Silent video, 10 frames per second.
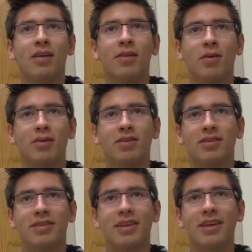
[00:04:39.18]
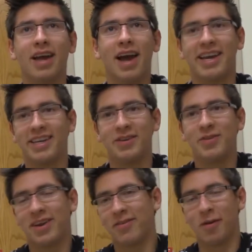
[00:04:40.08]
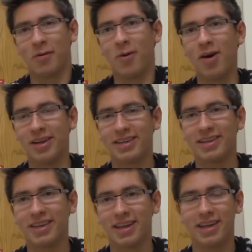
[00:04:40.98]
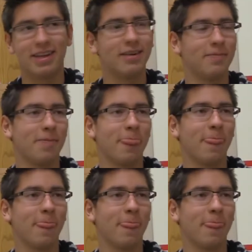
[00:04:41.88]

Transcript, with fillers: so it was just like I can do whatever I want, and